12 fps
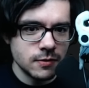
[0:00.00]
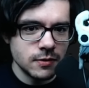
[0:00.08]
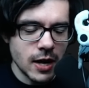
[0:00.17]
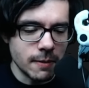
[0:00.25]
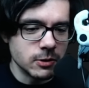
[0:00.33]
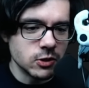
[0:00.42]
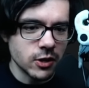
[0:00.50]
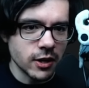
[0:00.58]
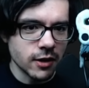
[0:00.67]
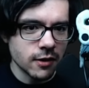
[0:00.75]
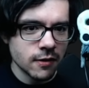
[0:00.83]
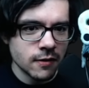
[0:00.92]
damage
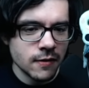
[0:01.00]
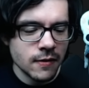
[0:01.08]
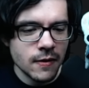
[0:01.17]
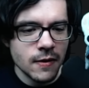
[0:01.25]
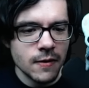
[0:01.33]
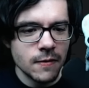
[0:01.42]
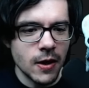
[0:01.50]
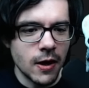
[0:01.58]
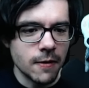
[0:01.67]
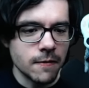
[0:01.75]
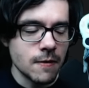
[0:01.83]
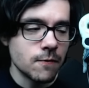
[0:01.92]
tank
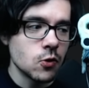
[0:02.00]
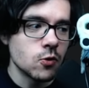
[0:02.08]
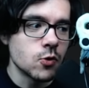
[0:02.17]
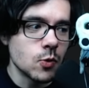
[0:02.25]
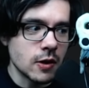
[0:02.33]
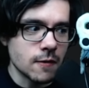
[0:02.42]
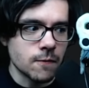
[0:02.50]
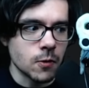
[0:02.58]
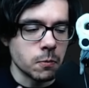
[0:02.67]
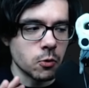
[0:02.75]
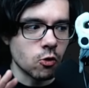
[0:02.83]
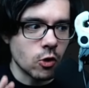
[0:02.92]
if you're doing it for
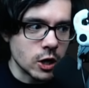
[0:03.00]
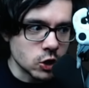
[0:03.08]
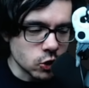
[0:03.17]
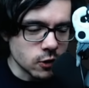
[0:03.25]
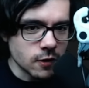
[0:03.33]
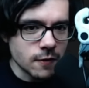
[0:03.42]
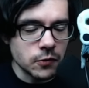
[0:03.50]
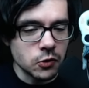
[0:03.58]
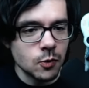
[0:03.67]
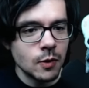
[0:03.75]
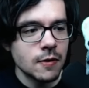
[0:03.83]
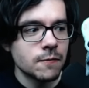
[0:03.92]
progression. If you're
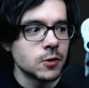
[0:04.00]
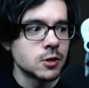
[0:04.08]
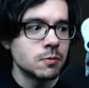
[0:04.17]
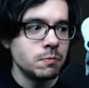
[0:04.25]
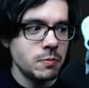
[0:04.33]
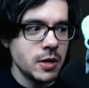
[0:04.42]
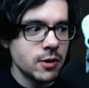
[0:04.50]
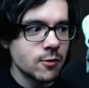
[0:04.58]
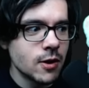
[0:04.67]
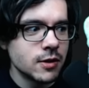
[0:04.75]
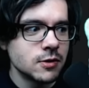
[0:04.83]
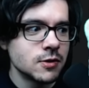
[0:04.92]
doing it for
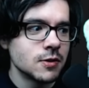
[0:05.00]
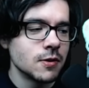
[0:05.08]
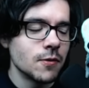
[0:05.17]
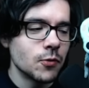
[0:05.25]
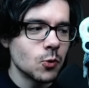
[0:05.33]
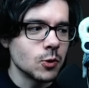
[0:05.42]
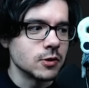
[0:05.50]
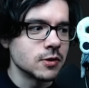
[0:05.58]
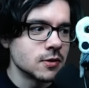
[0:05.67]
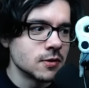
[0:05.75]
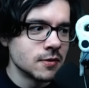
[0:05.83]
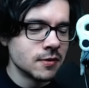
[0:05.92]
speedruns, of
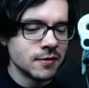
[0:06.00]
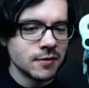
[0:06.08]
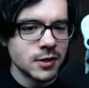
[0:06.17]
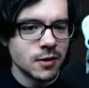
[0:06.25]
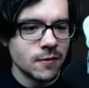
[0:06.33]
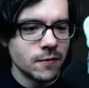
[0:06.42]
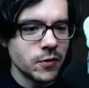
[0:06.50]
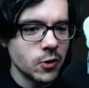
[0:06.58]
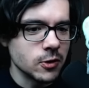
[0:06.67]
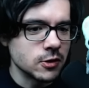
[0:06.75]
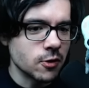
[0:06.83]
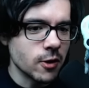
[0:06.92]
course,
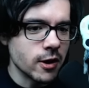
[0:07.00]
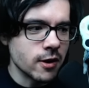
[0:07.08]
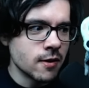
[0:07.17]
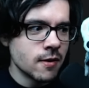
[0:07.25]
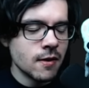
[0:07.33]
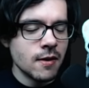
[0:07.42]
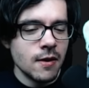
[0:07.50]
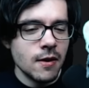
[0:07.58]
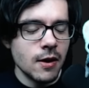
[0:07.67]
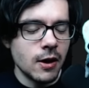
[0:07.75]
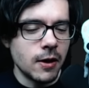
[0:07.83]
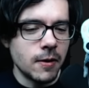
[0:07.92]
Fury's great.
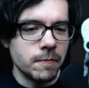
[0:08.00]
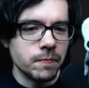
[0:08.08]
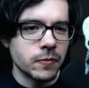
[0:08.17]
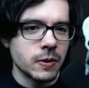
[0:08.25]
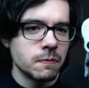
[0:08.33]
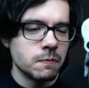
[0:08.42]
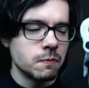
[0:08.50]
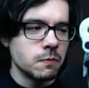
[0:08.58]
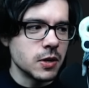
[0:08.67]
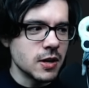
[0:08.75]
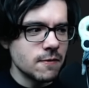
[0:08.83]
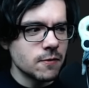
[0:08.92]

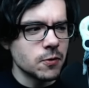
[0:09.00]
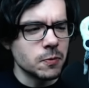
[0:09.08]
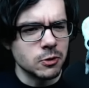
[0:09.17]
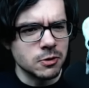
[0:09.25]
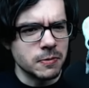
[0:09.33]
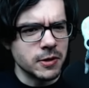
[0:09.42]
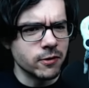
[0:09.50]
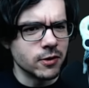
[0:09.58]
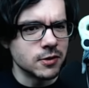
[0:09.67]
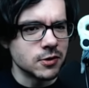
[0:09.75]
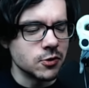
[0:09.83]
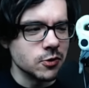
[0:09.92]
But even for most
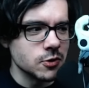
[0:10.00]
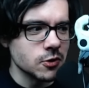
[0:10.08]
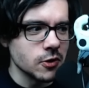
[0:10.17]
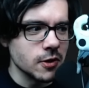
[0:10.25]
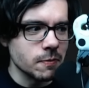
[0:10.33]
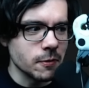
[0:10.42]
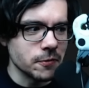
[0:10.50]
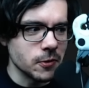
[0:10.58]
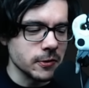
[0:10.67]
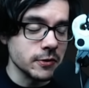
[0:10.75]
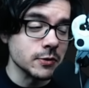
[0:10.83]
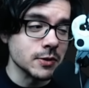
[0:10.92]
speedruns, you usually prefer
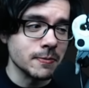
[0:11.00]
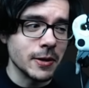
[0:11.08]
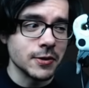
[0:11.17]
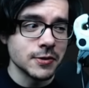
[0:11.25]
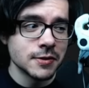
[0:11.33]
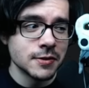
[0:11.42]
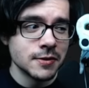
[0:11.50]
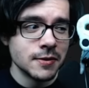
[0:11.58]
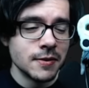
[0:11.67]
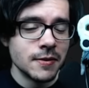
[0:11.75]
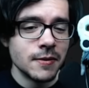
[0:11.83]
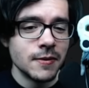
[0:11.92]
to use spells
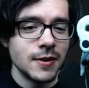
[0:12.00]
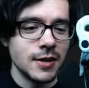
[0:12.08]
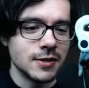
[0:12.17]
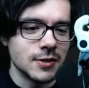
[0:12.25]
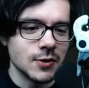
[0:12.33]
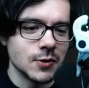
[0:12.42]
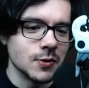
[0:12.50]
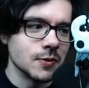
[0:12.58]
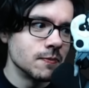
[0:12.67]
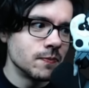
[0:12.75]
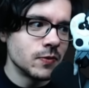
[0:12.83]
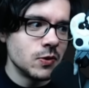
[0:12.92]
until
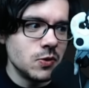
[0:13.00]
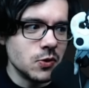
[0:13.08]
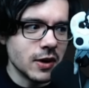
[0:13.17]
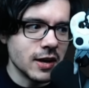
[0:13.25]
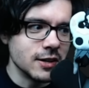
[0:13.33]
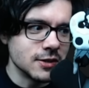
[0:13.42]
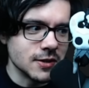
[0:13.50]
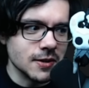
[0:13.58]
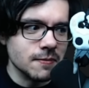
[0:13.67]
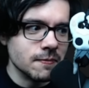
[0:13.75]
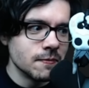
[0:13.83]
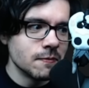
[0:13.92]
you get
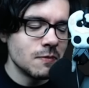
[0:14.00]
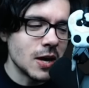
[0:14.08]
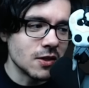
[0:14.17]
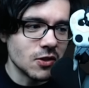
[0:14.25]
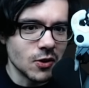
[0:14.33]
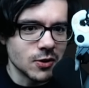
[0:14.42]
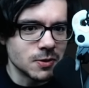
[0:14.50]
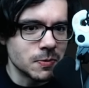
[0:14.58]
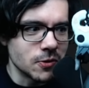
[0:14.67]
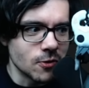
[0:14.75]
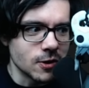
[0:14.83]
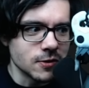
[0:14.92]
into Pantheon
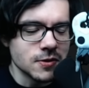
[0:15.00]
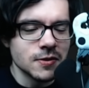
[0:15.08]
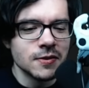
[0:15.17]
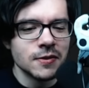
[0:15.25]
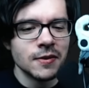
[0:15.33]
speedruns.